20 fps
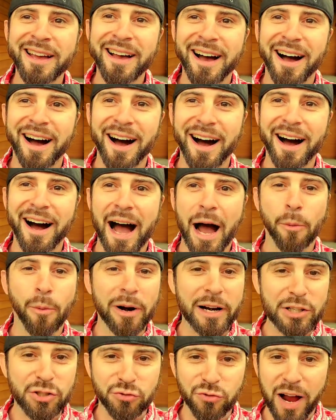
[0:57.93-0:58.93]
I
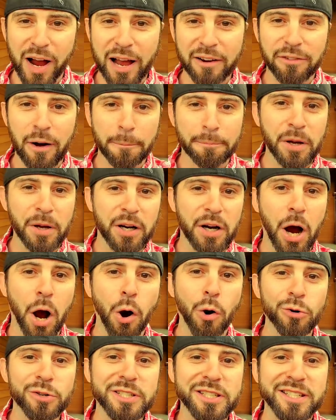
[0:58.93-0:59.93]
want to drive up the
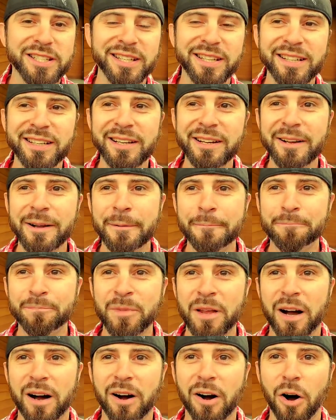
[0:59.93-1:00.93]
coast
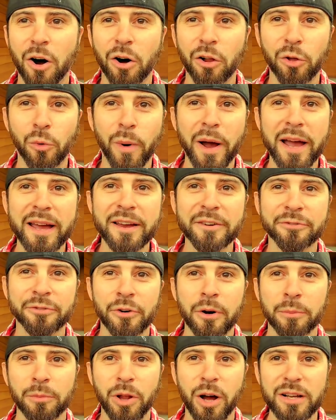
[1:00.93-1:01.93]
all the way
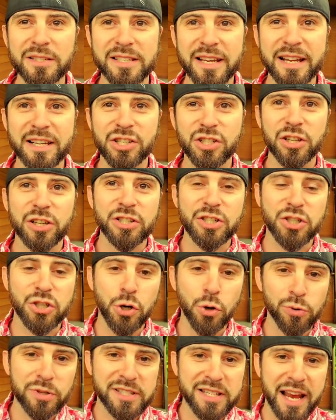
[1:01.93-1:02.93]
from Los Angeles
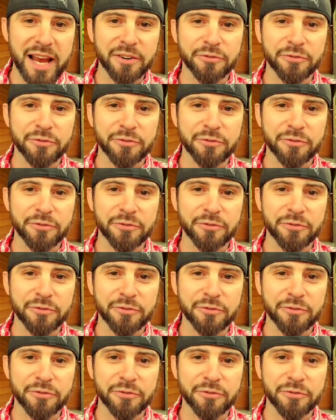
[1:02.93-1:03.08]
to San